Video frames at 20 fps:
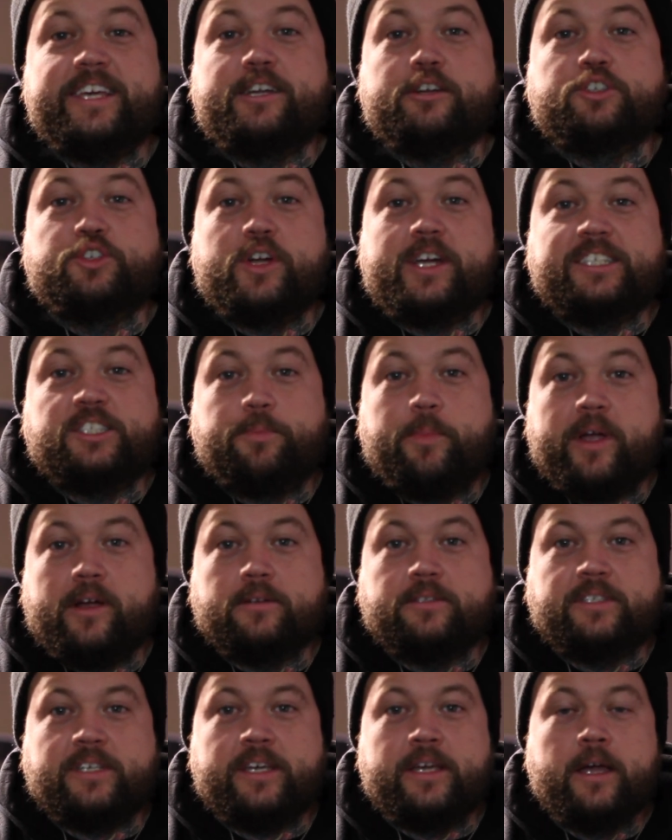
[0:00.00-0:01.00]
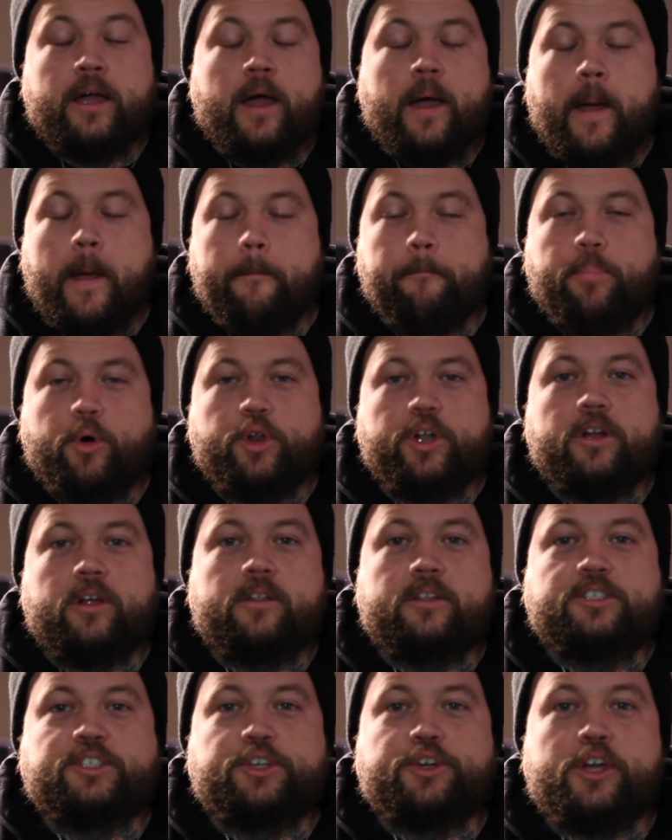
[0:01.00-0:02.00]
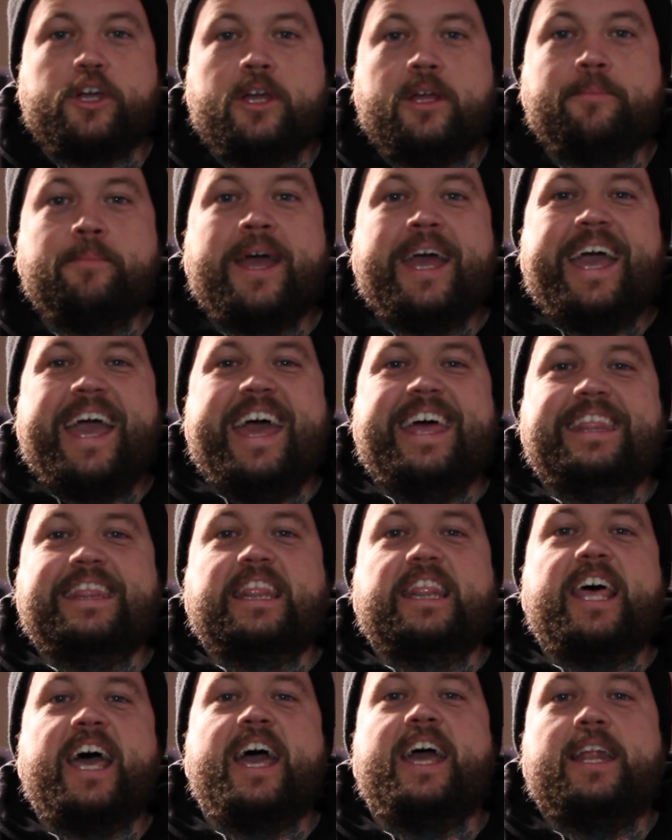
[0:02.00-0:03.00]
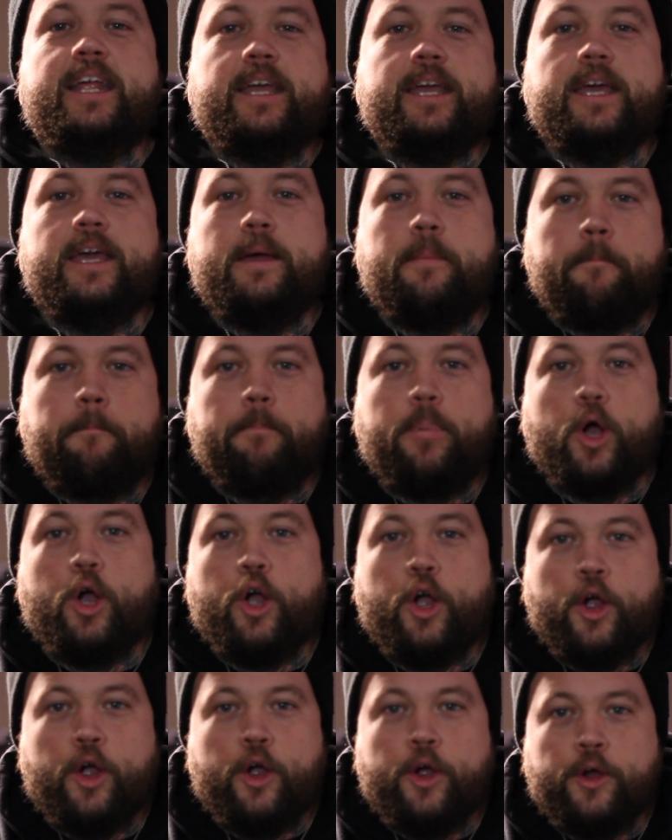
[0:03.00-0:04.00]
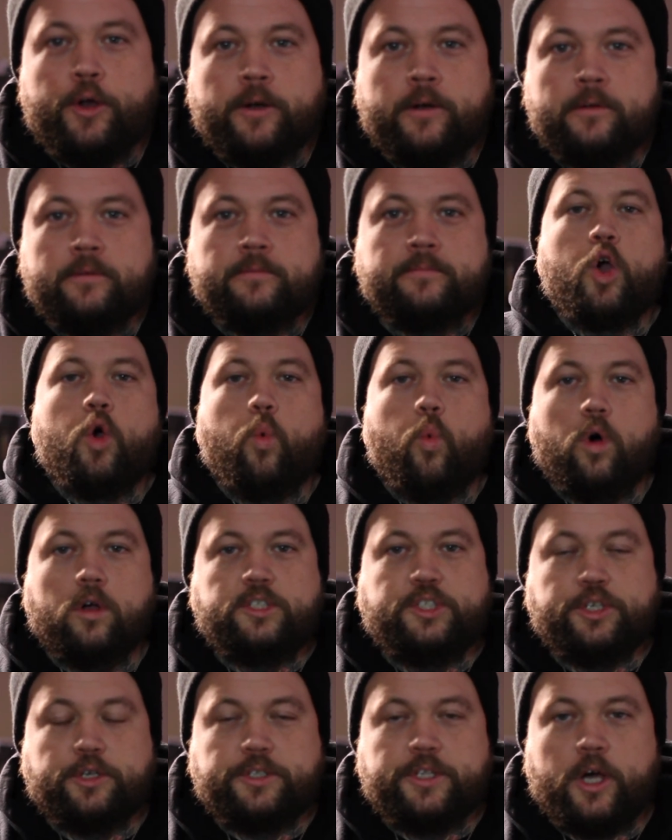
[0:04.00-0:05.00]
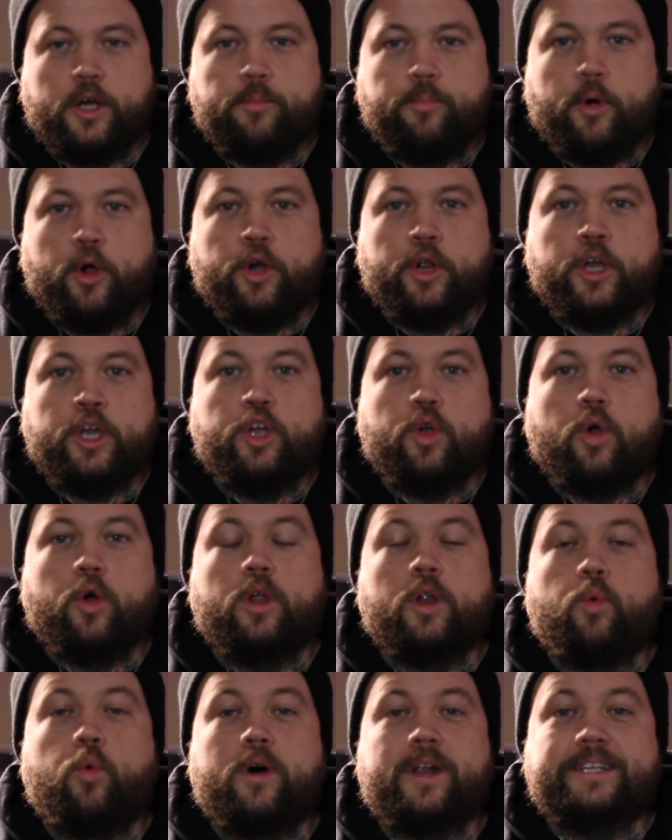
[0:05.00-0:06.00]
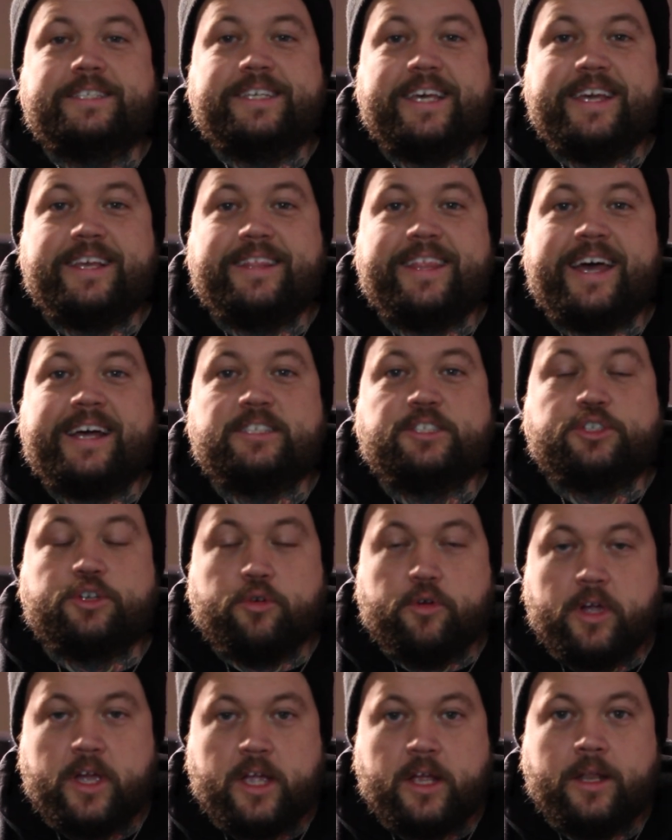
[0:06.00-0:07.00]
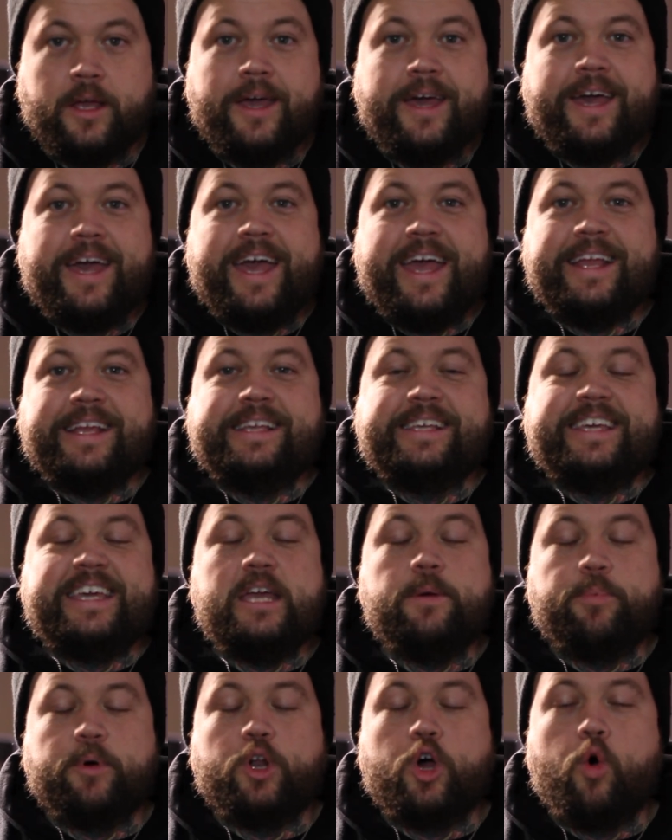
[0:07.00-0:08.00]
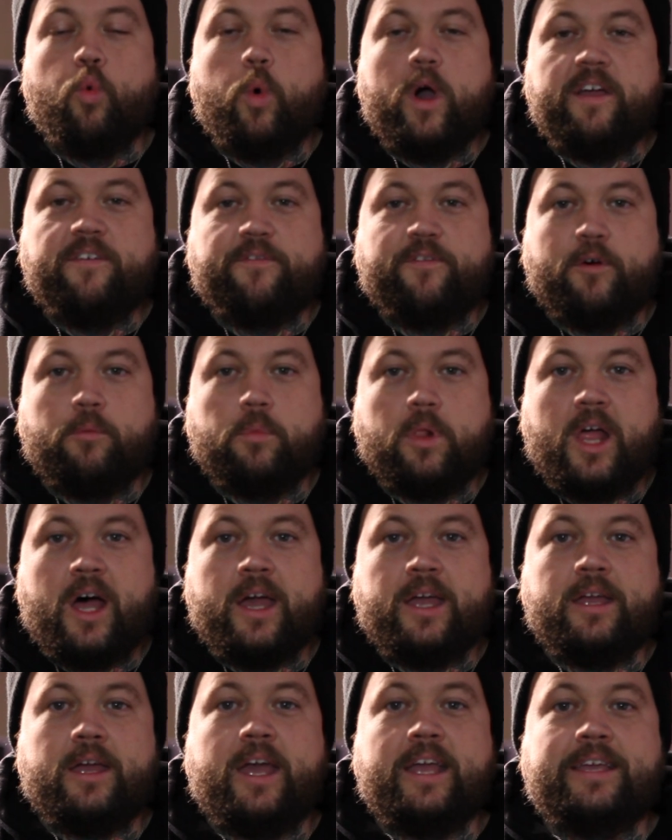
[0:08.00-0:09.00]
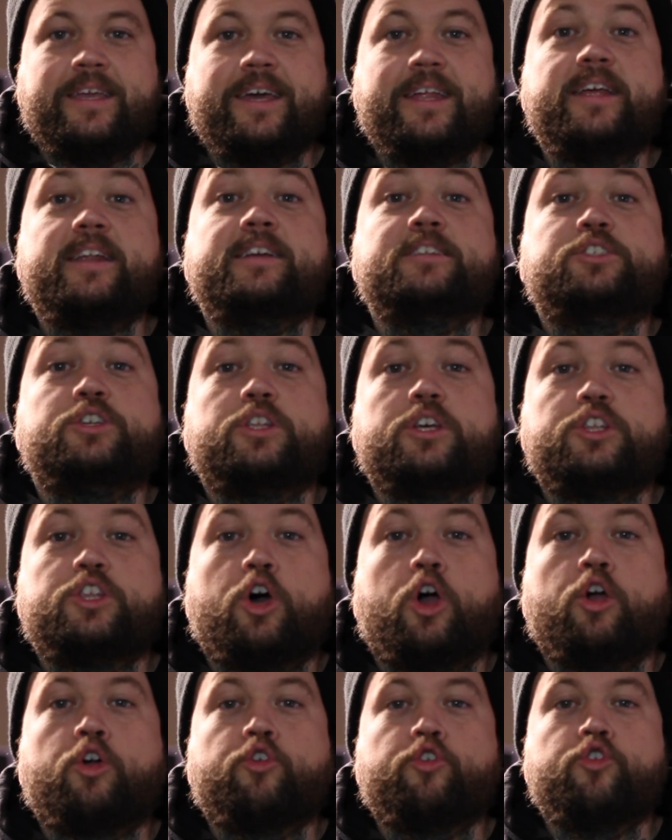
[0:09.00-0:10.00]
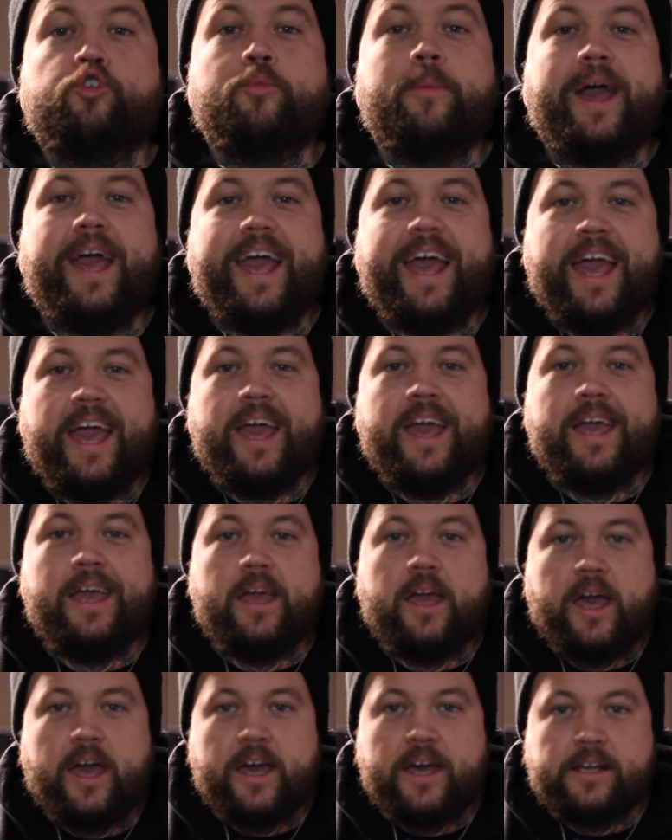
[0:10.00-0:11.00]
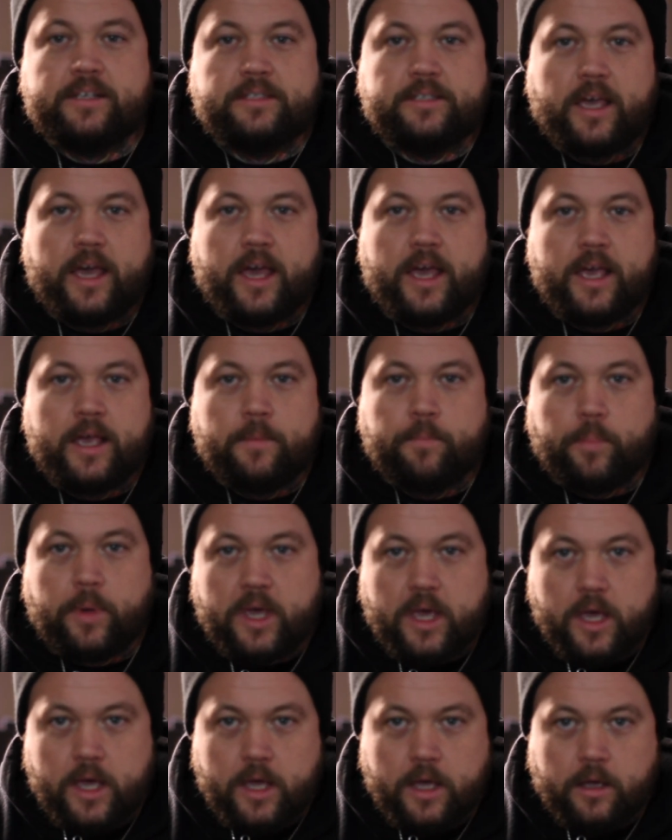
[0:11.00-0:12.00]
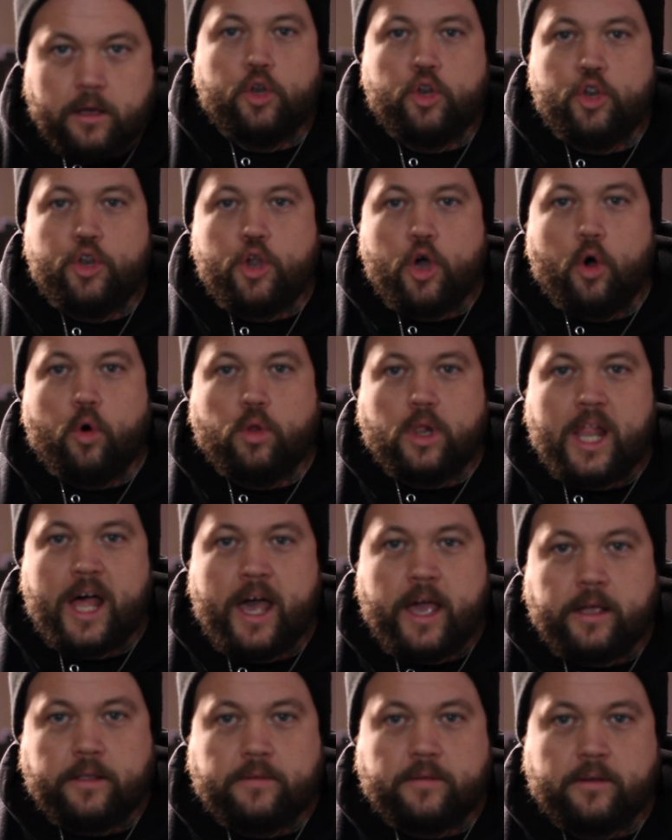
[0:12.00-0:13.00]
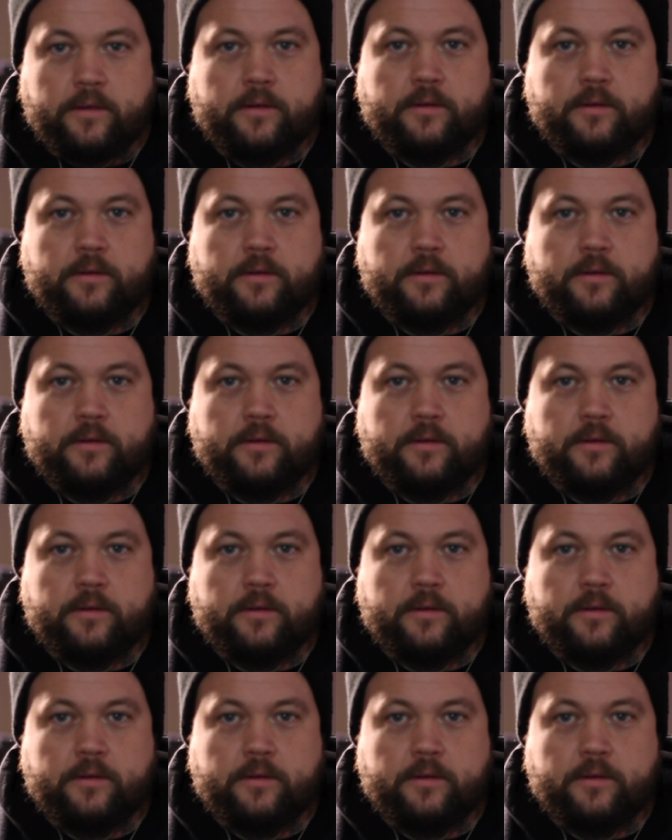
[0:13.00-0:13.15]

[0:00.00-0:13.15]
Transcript: your transparency and put it on the screen and let it burn. Once you're done burning, you're going to want to take that screen and keep it away from light and get it into the dark room ASAP. No light.